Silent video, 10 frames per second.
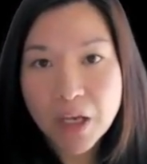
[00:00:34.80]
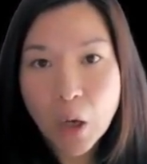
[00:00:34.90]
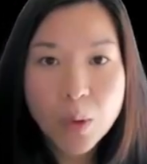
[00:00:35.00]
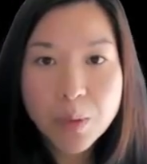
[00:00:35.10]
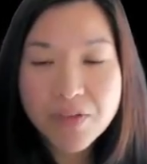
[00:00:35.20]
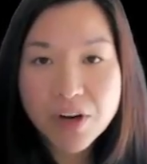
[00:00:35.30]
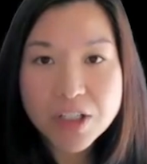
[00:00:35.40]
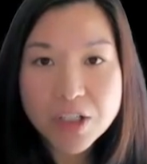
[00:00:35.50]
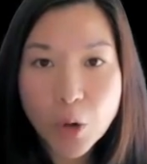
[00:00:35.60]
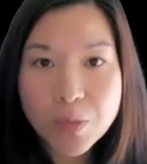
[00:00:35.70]
When we
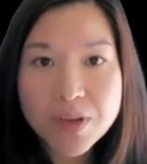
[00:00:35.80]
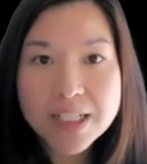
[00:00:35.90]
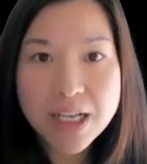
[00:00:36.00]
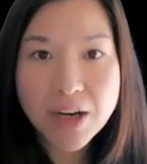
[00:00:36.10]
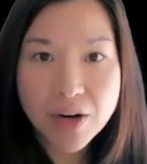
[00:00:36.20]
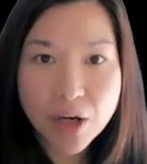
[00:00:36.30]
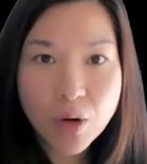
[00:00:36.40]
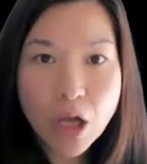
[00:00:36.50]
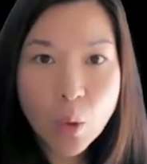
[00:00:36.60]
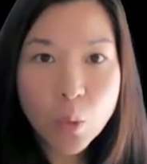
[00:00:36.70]
first open the
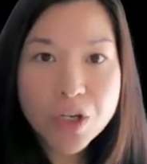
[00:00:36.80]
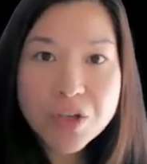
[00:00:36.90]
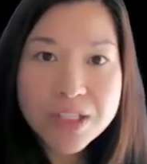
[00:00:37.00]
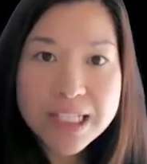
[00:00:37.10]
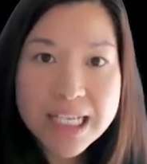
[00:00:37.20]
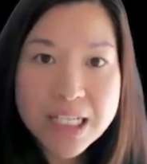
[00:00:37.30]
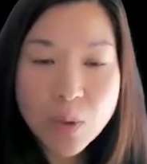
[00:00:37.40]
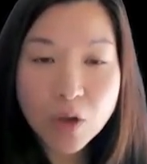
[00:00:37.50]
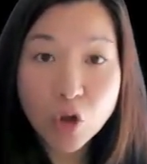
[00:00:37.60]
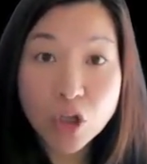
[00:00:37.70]
scenario, what you'll see is
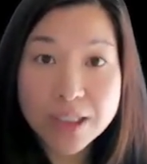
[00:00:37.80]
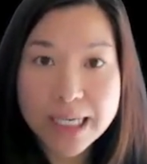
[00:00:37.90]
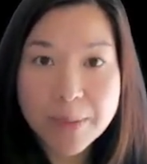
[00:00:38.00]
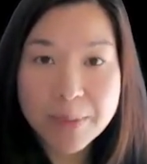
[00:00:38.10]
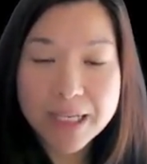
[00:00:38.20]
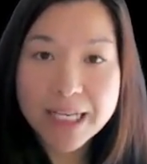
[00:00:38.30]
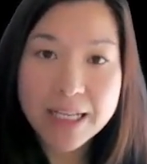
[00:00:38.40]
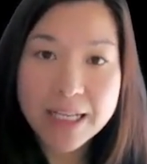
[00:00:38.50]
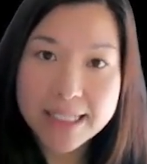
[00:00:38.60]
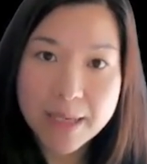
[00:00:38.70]
what looks like a
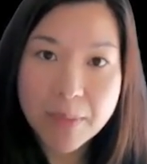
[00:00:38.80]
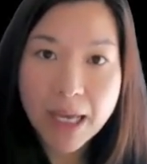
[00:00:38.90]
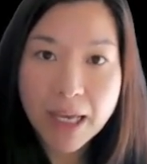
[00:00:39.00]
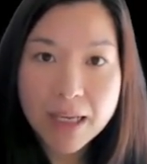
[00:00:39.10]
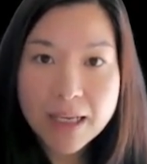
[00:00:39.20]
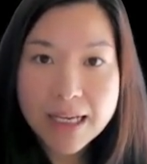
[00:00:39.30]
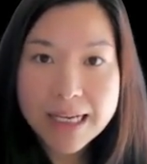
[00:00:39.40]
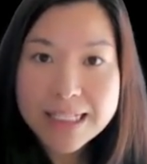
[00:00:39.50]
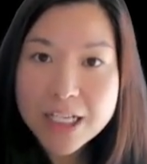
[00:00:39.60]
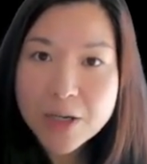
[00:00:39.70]
P&L statement.
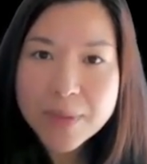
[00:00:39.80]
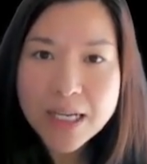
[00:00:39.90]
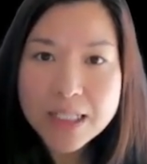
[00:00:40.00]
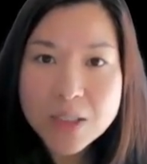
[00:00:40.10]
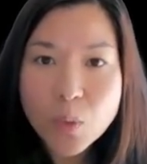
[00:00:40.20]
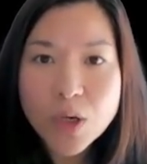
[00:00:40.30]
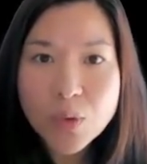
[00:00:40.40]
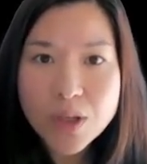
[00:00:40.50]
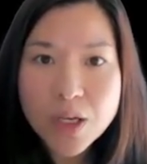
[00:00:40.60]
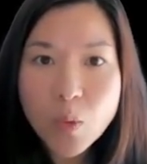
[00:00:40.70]
It's here because we
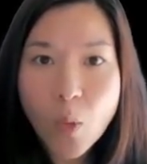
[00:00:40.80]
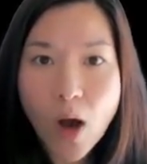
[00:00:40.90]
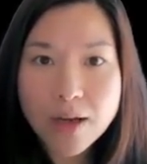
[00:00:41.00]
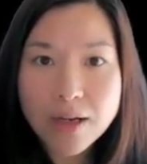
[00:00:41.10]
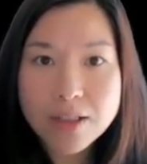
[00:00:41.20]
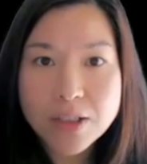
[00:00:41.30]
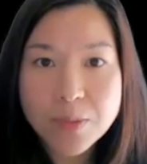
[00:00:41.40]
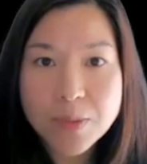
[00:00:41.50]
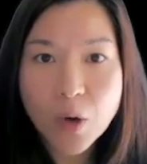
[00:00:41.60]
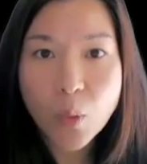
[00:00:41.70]
really want
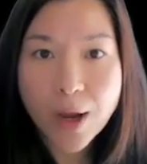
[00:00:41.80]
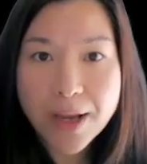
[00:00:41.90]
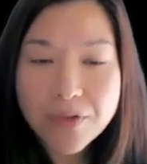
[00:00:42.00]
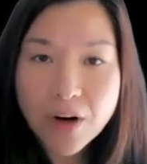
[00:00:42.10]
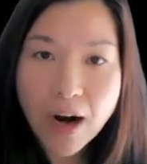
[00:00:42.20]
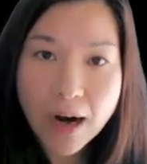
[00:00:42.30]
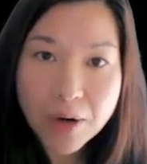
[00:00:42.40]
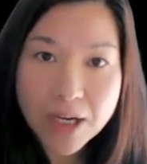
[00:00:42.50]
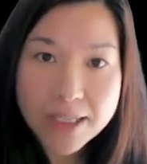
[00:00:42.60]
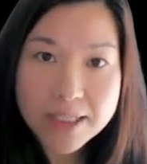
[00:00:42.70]
to be a way for
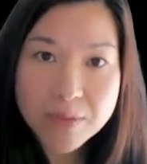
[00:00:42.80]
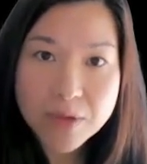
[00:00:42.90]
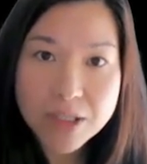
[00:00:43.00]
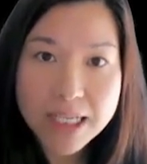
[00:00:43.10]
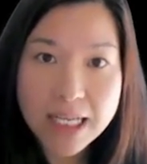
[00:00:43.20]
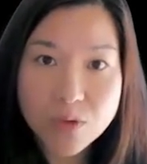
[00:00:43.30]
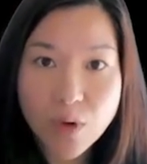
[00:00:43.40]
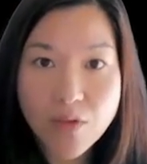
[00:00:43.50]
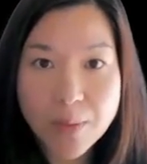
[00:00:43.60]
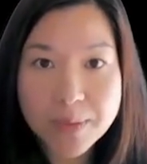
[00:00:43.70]
our customers as
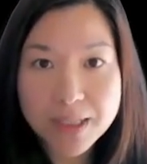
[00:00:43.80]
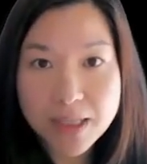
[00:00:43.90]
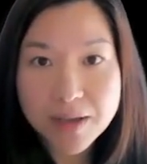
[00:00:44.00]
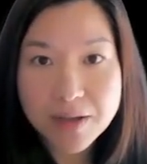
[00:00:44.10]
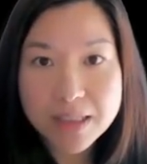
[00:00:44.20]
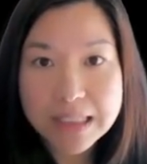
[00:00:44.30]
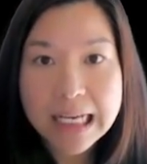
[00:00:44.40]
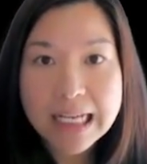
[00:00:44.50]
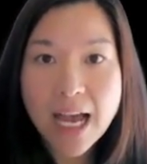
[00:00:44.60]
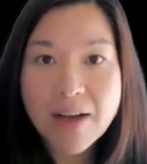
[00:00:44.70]
RevOps leaders
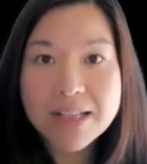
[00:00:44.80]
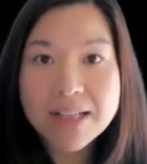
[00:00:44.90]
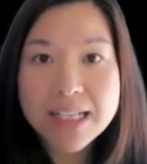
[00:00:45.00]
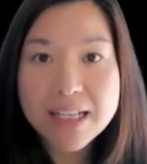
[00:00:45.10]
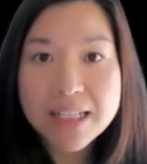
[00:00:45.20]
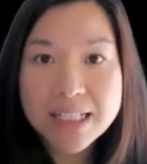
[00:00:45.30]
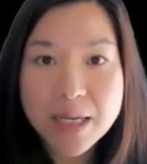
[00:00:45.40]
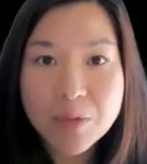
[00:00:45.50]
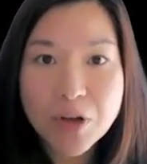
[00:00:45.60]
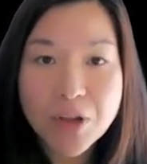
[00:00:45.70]
to have a seat at the
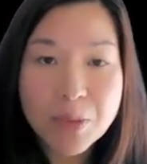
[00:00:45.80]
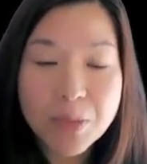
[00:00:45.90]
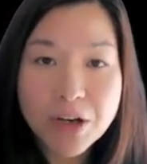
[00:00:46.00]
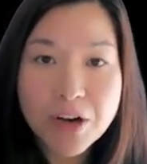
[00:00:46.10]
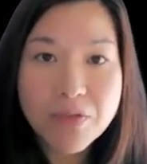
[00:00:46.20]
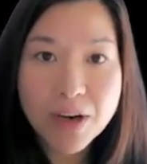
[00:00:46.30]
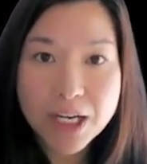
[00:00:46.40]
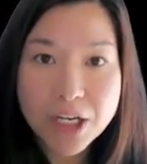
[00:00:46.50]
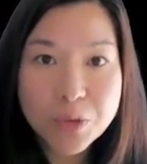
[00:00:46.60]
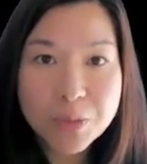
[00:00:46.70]
table in the bigger
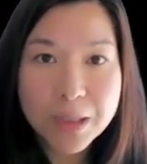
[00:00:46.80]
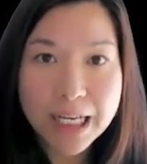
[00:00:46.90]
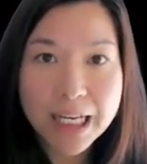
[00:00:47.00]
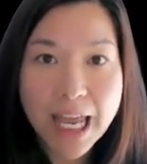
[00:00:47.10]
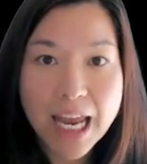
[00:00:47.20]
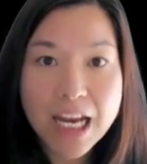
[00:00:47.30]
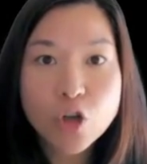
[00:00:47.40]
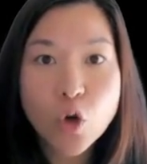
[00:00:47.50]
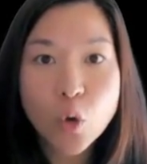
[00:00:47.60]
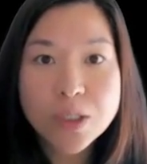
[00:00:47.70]
financial planning
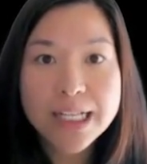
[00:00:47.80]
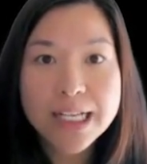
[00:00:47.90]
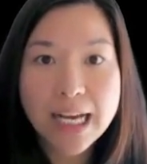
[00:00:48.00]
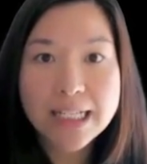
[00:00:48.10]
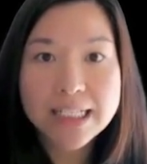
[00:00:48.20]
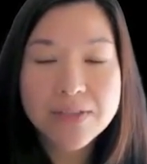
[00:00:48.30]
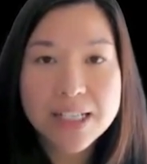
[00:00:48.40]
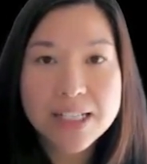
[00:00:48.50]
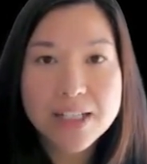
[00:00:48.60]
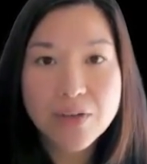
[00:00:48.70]
and goal-setting
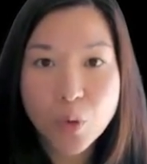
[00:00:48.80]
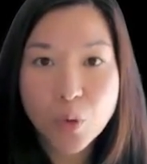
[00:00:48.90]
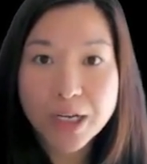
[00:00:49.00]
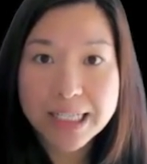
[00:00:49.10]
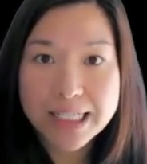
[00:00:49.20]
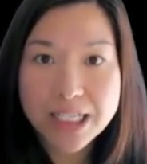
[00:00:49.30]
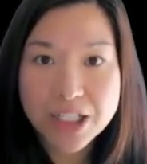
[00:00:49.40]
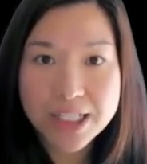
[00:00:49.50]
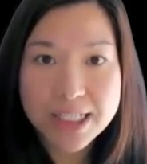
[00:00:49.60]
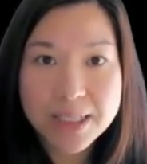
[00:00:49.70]
activities of your
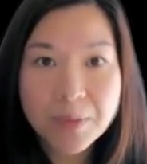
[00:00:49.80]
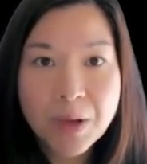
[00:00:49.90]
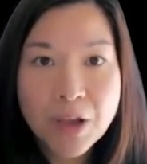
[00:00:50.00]
organizations.